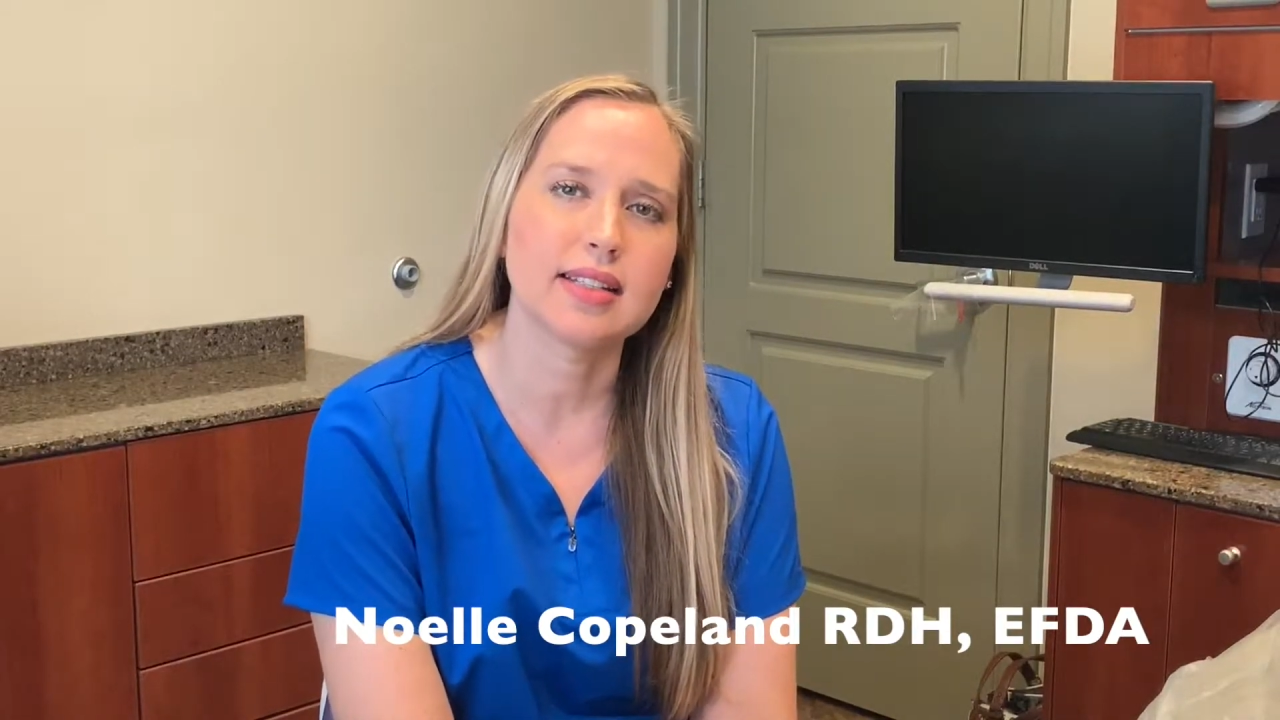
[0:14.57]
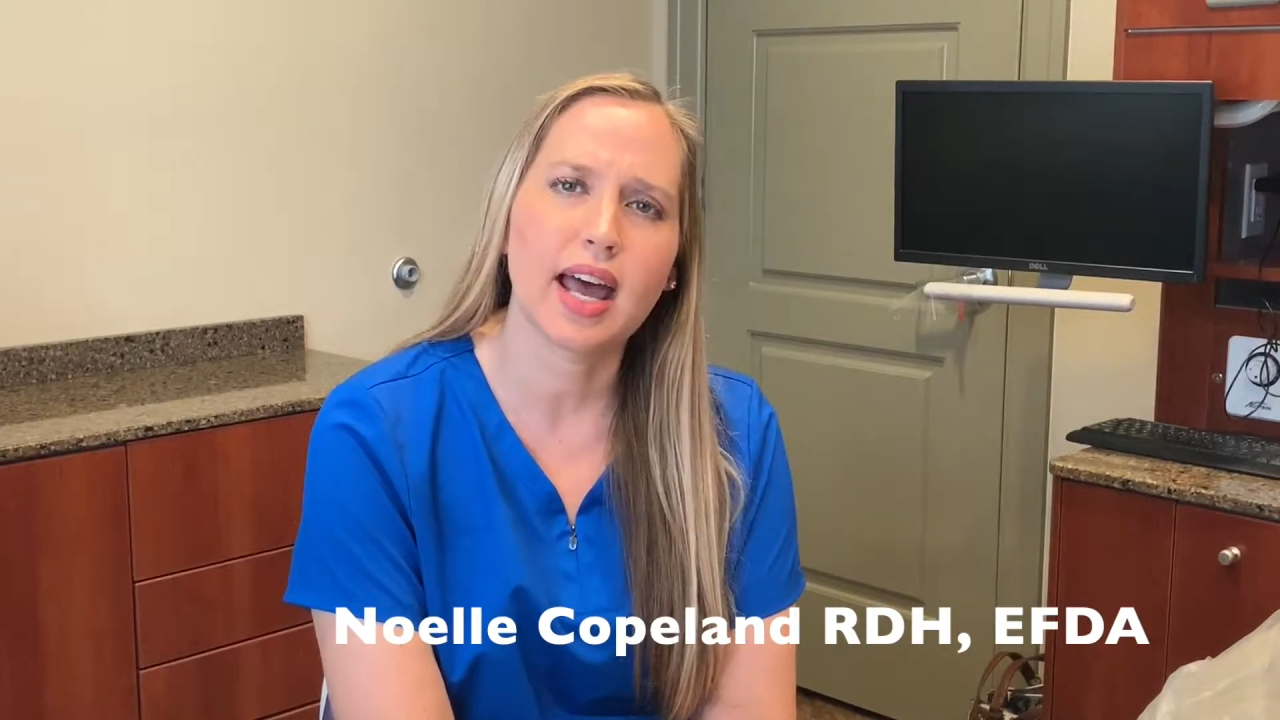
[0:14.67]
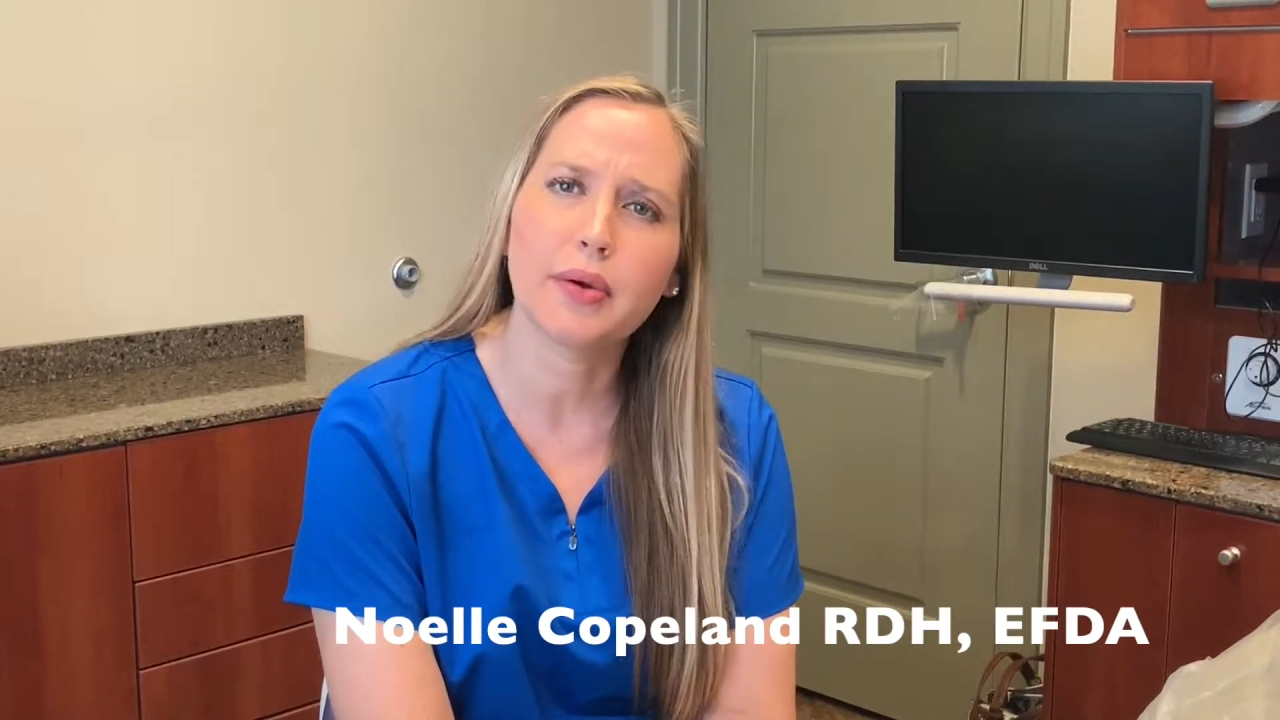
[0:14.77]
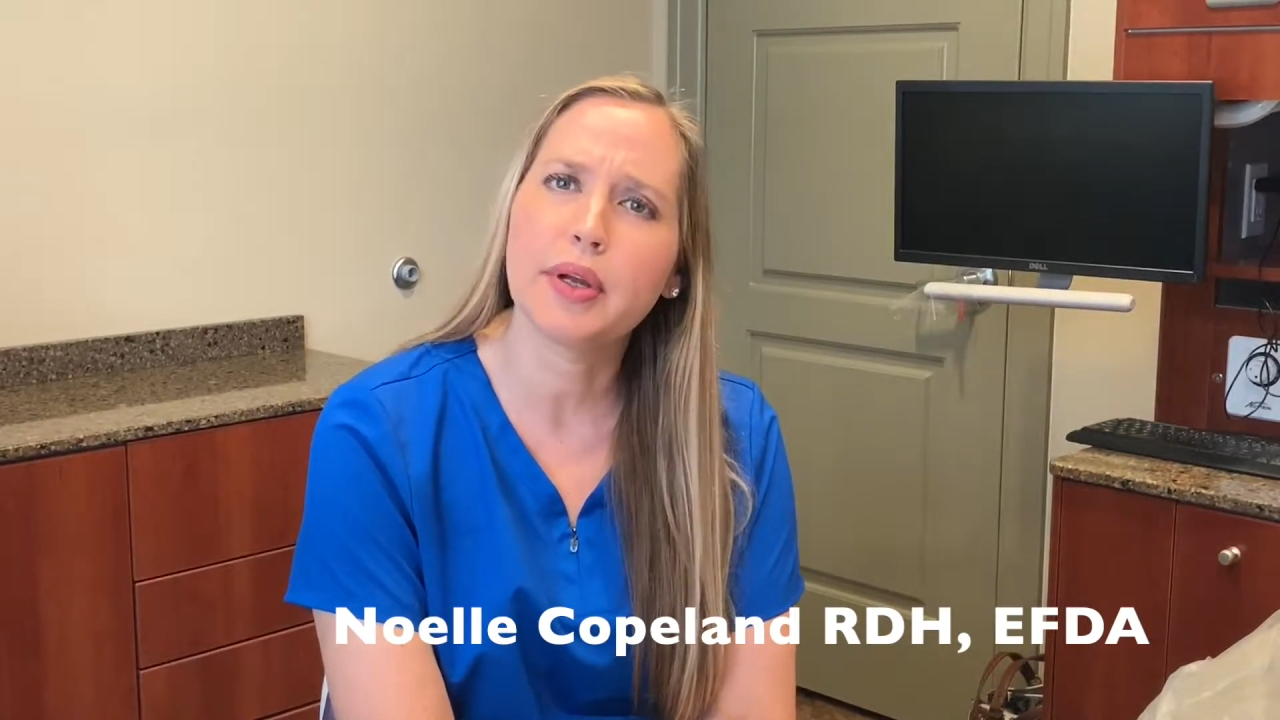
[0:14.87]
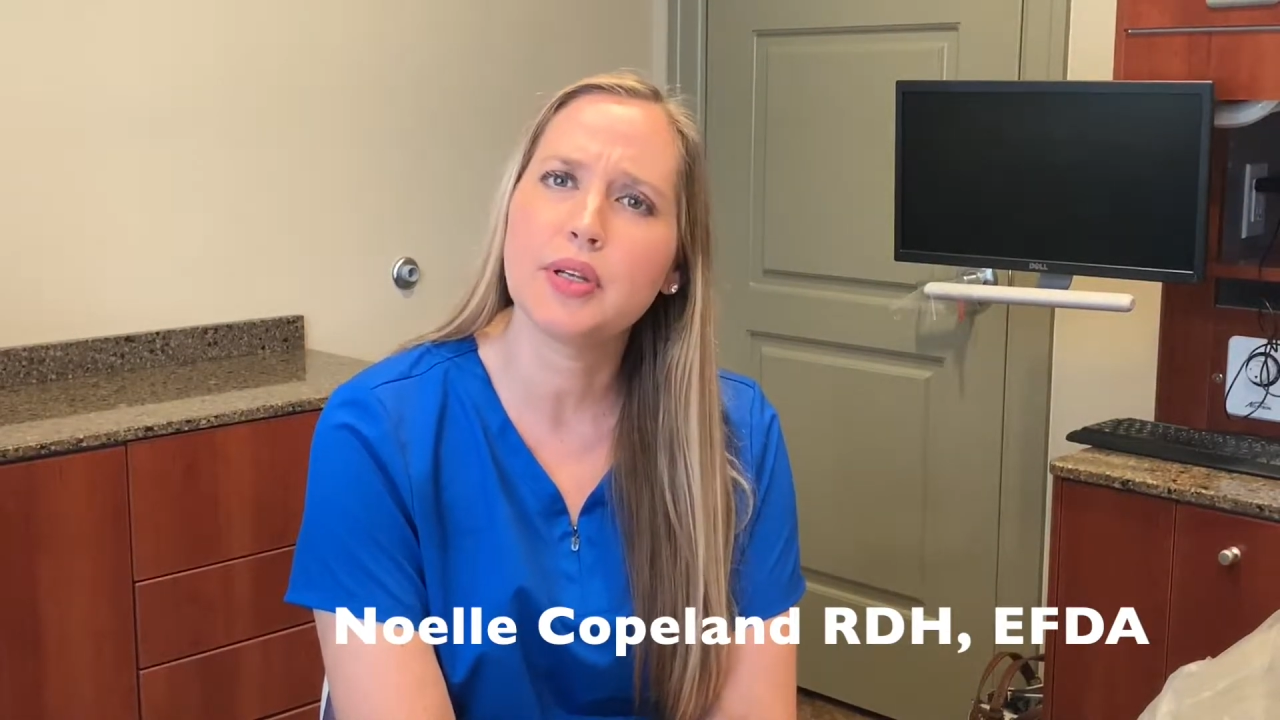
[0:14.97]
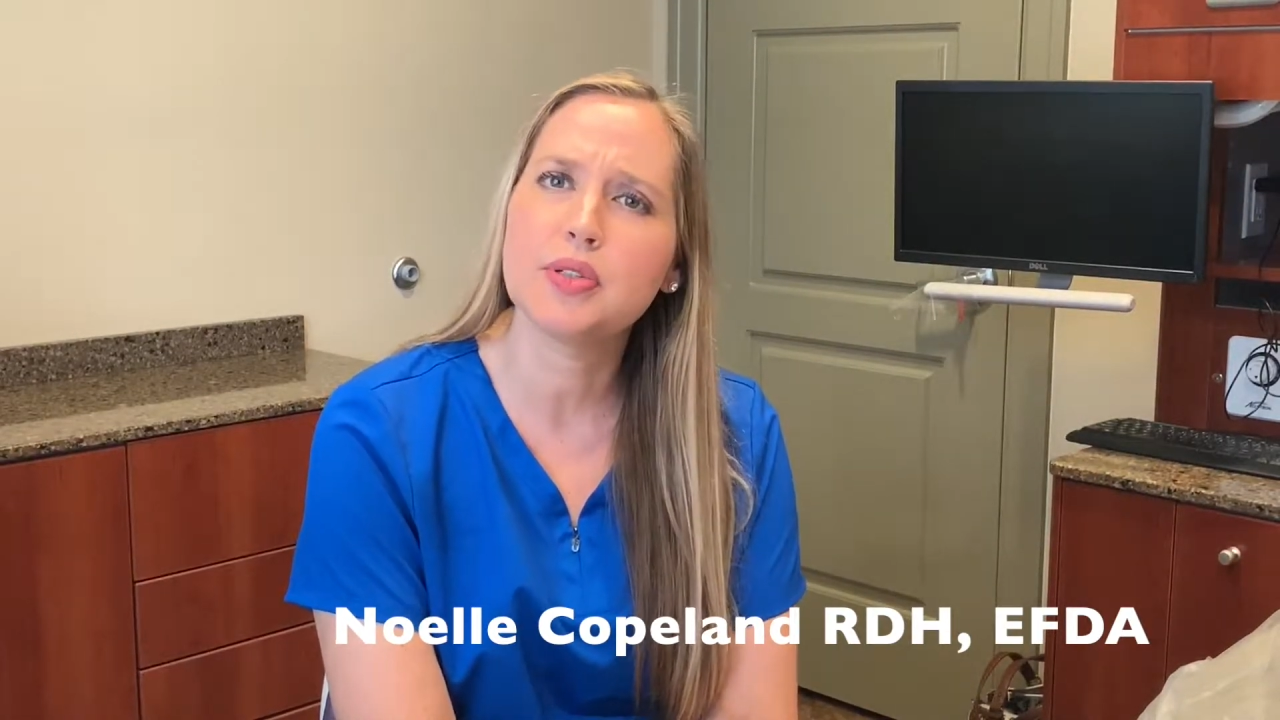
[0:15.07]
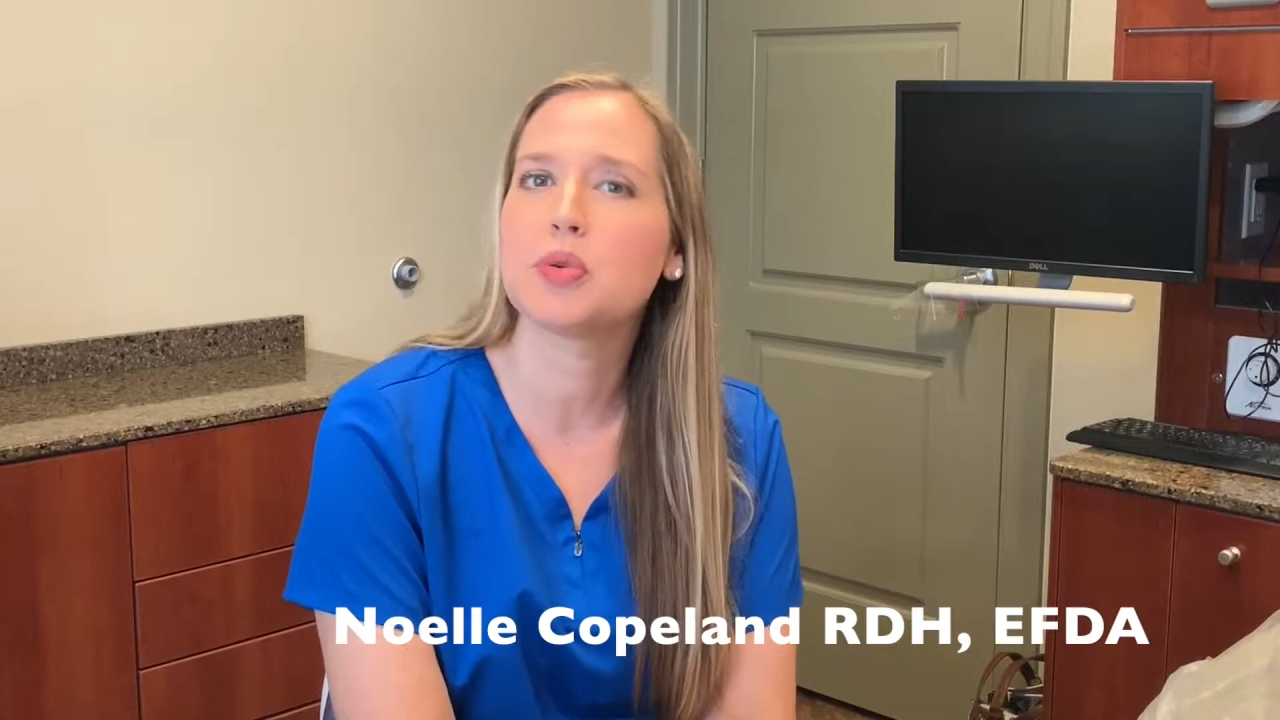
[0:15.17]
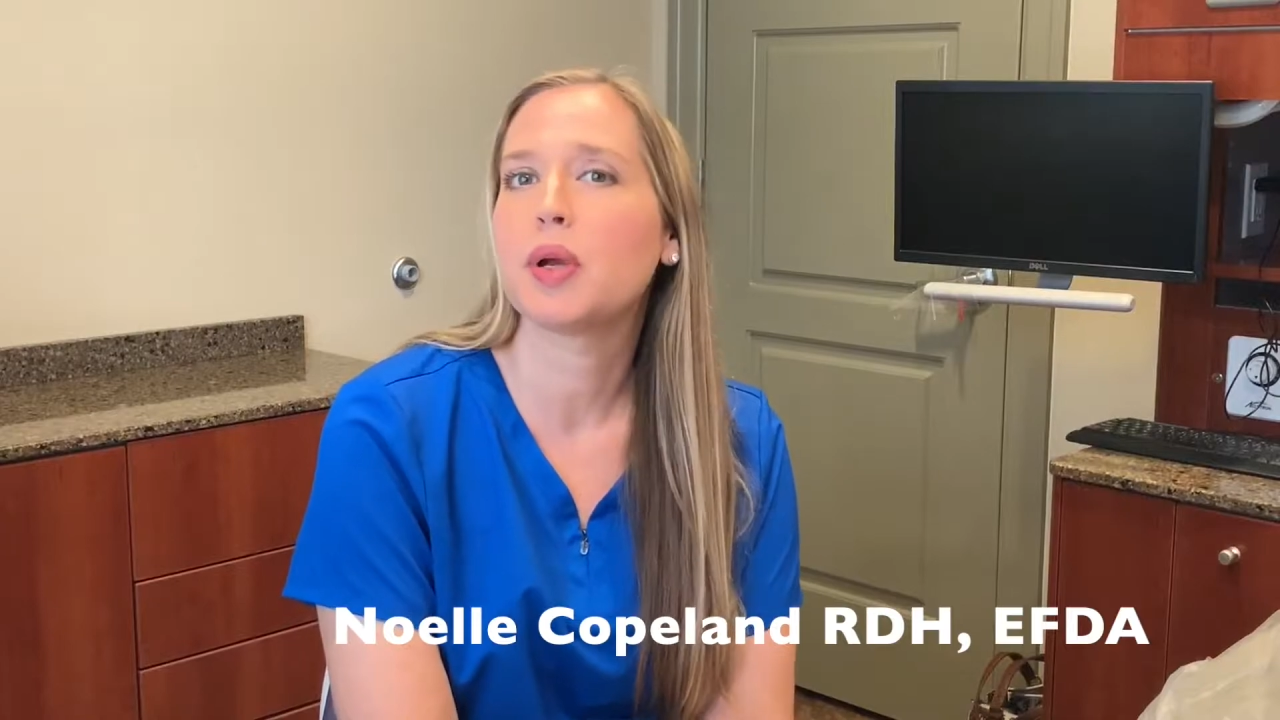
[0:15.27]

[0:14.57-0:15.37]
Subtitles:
how do I use a